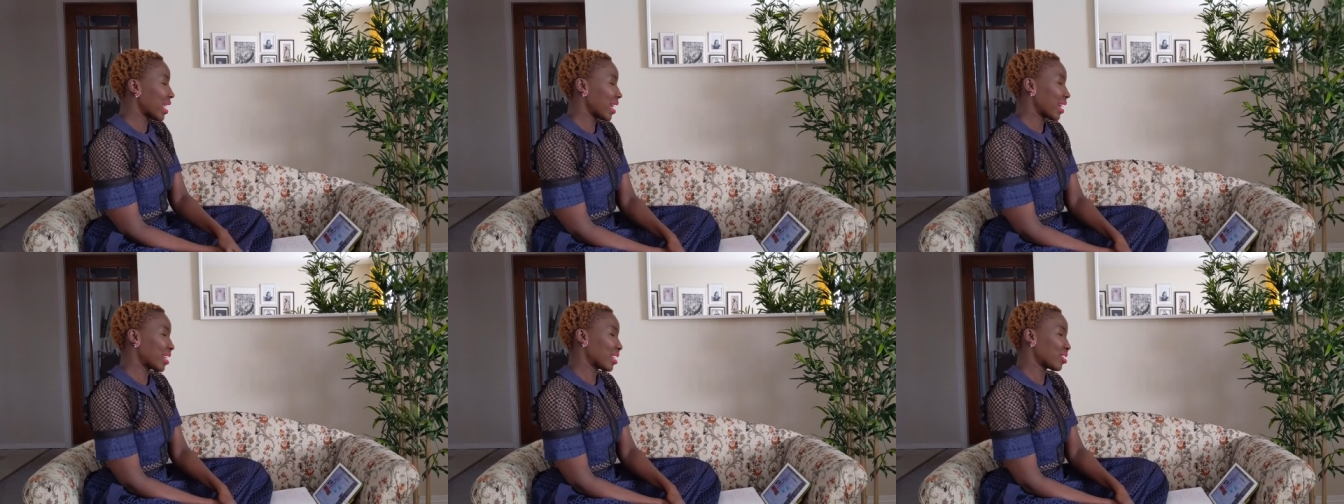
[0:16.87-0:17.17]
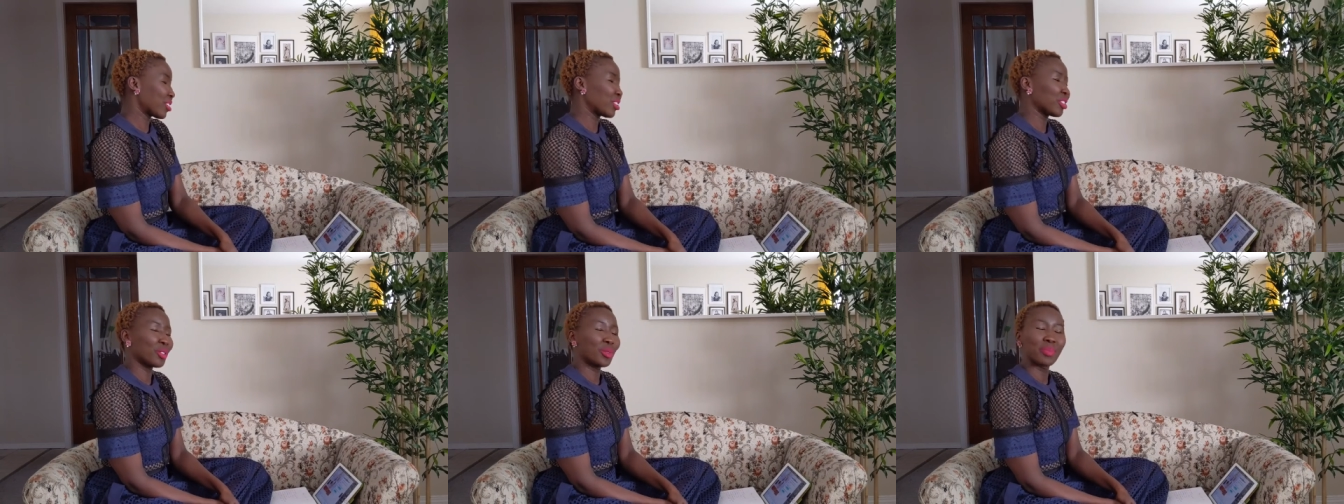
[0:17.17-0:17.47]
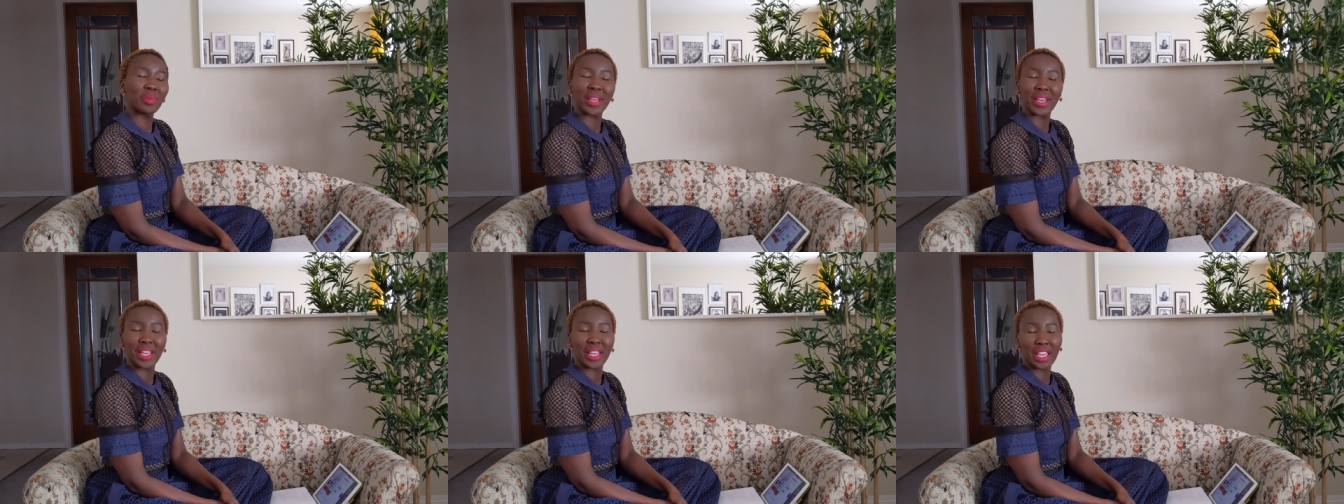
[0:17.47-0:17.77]
as you
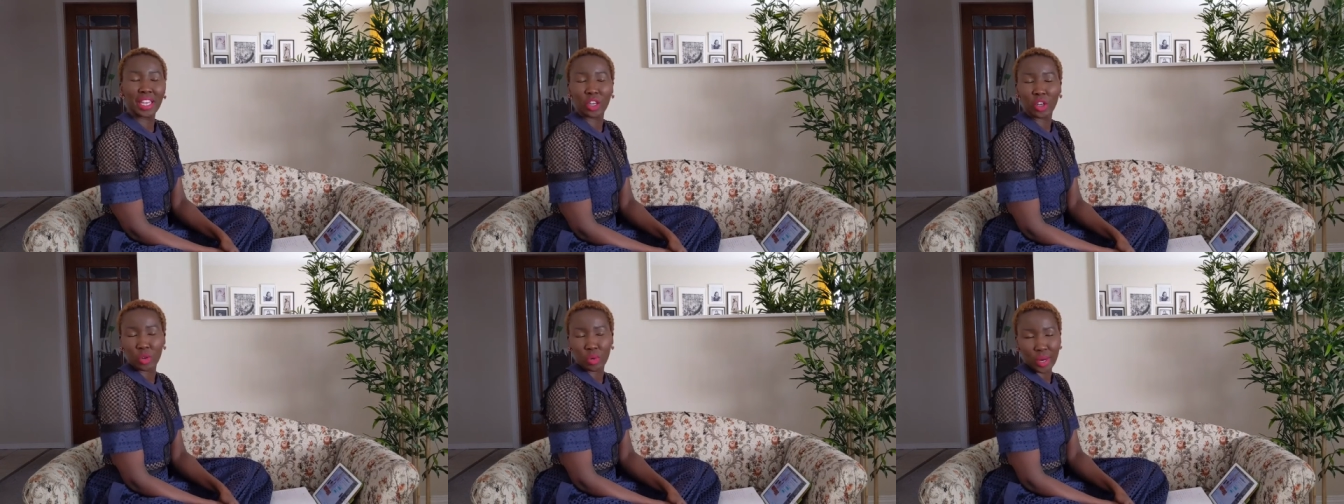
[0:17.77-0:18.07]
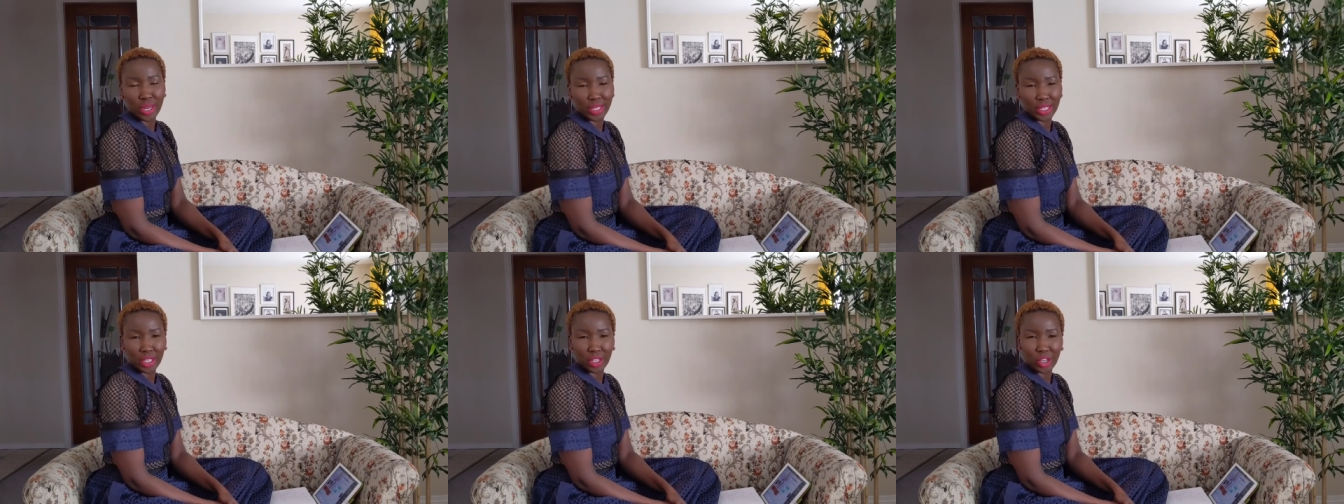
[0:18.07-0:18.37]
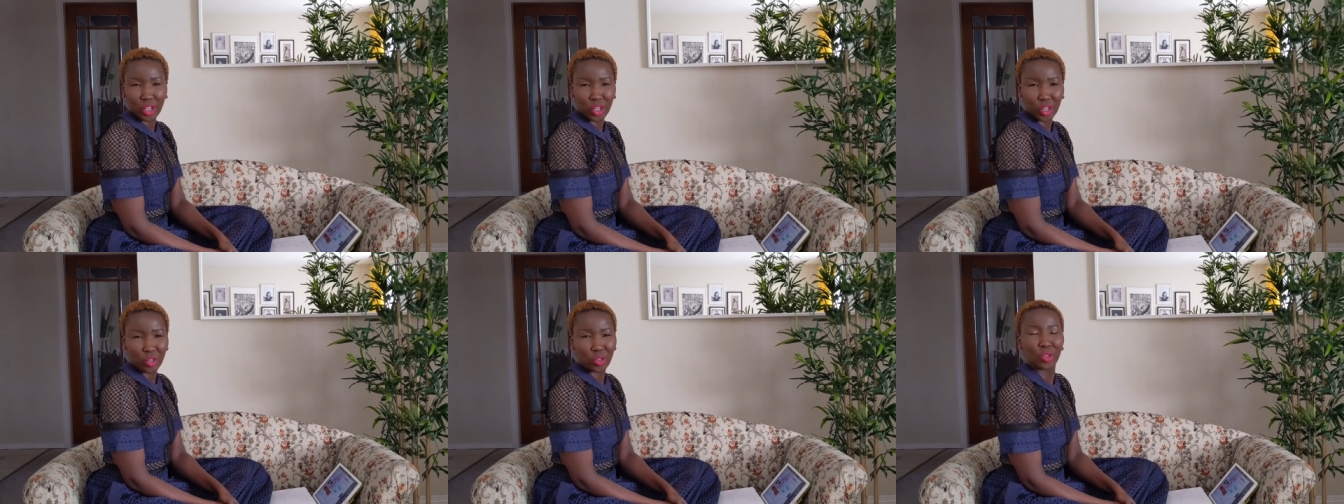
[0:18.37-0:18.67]
may already
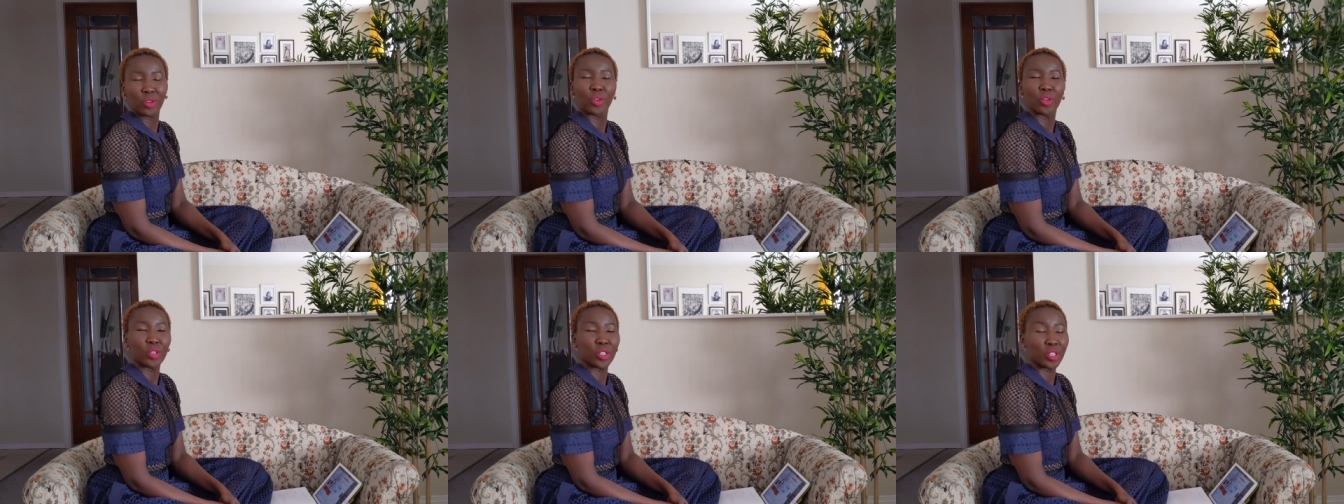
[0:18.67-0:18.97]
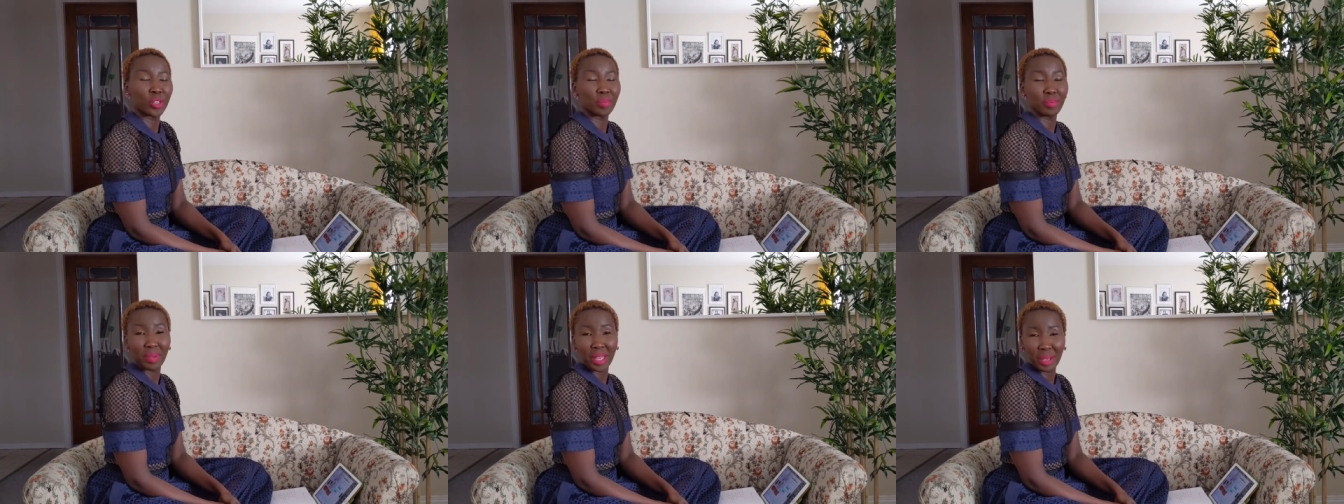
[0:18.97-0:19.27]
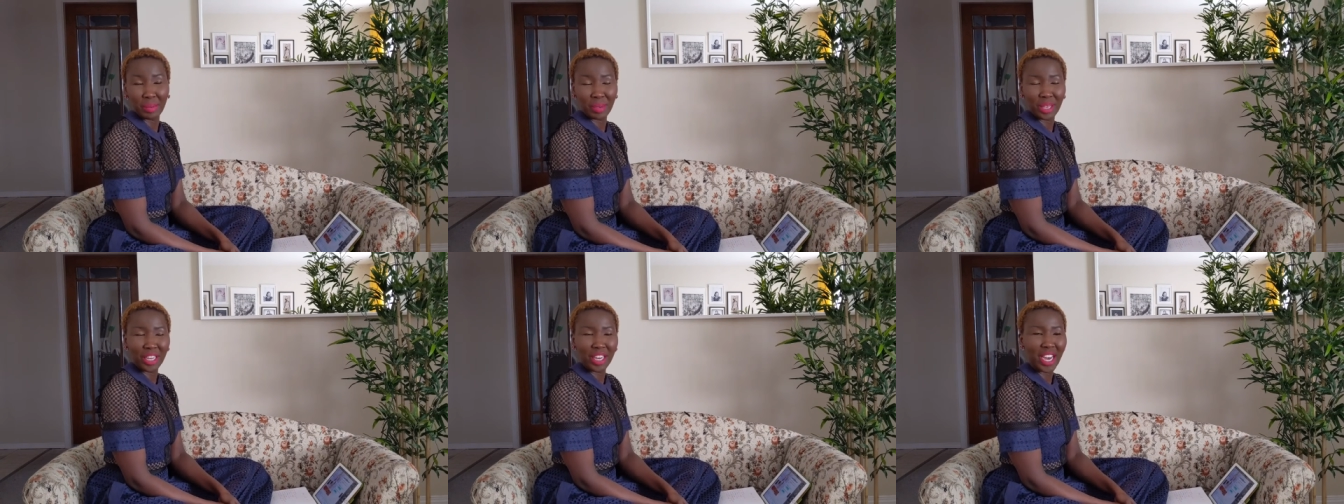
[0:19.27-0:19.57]
know or
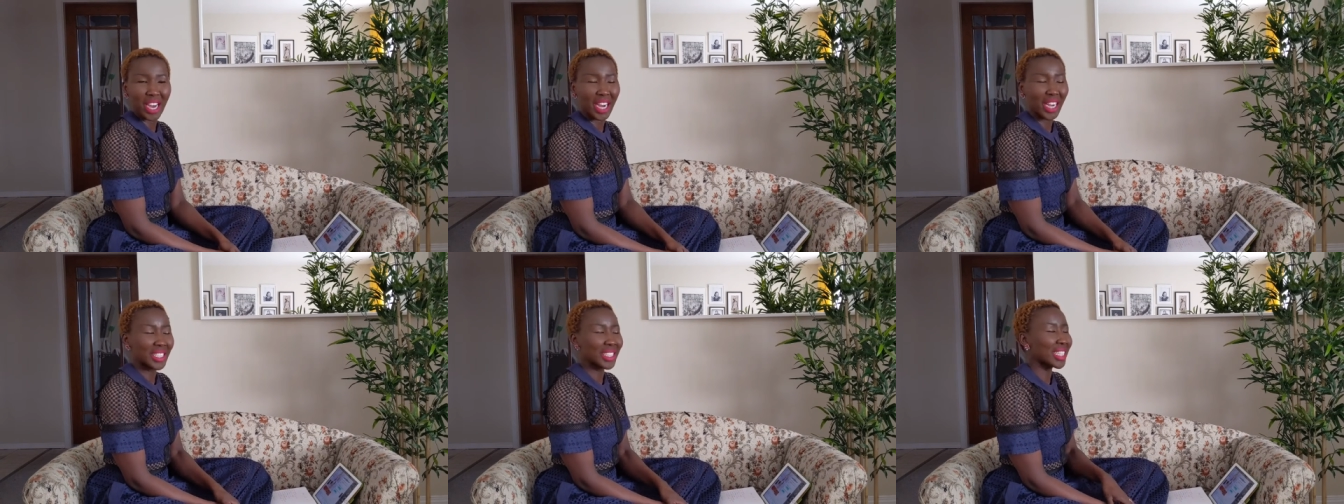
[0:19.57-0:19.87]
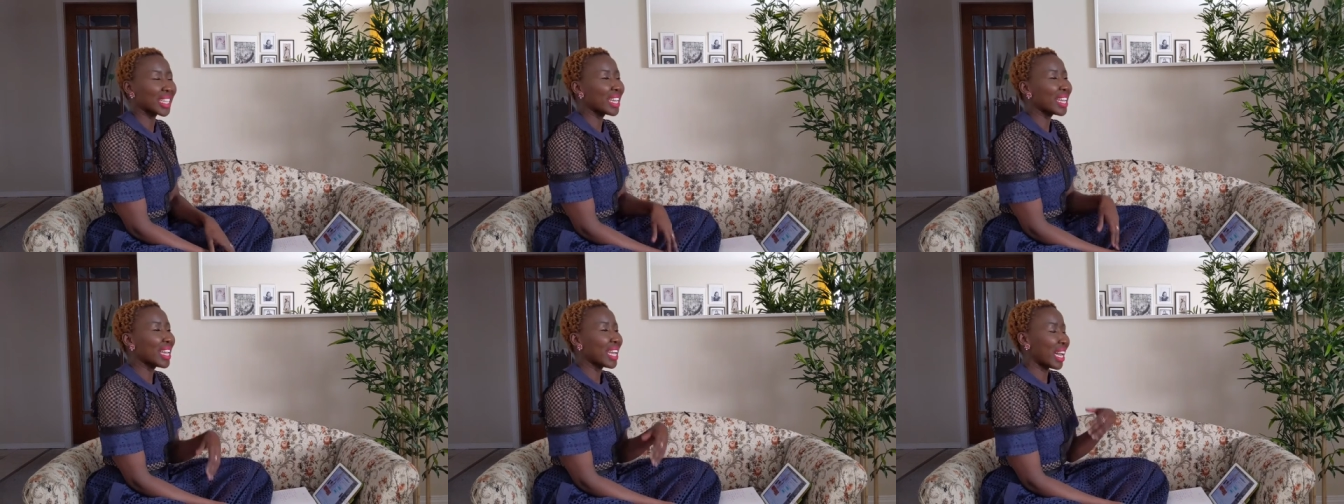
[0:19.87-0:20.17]
maybe not.